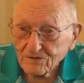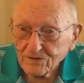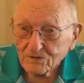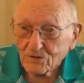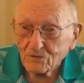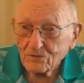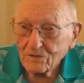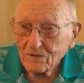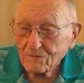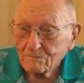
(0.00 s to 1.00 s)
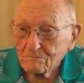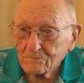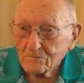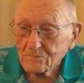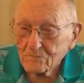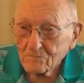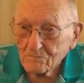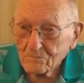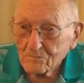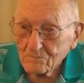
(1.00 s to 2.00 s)
And you're on your aviator
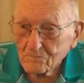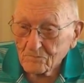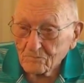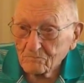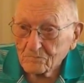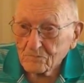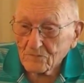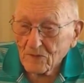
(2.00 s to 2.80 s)
overalls, right?